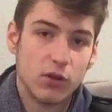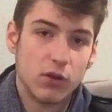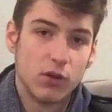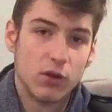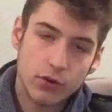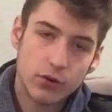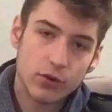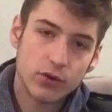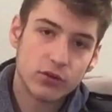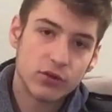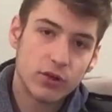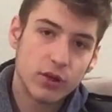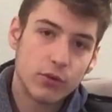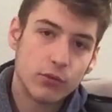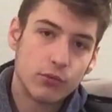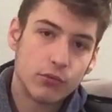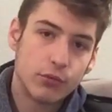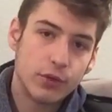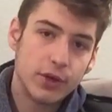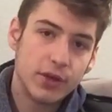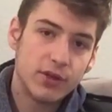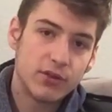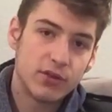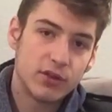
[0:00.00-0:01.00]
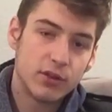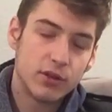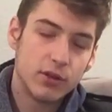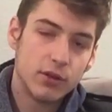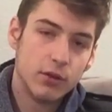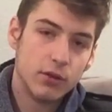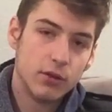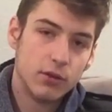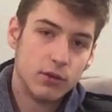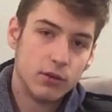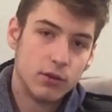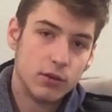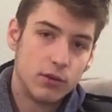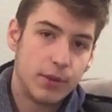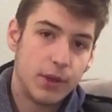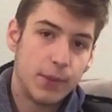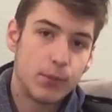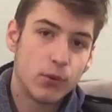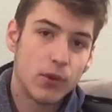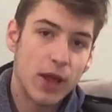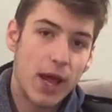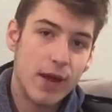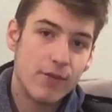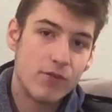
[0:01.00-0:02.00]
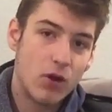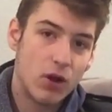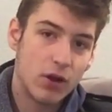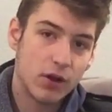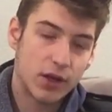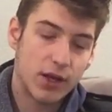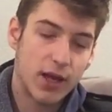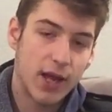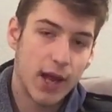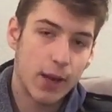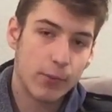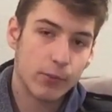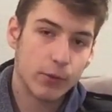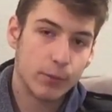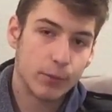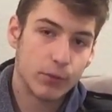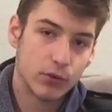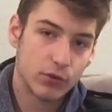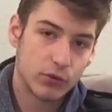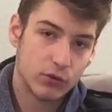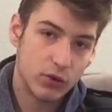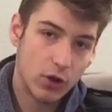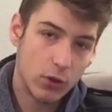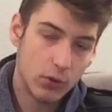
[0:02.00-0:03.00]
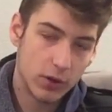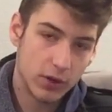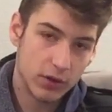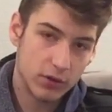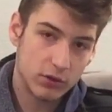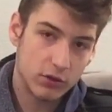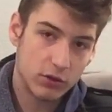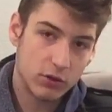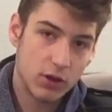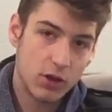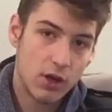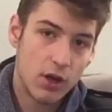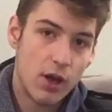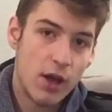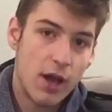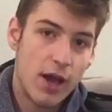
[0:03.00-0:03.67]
There is a reason people have on-camera personas.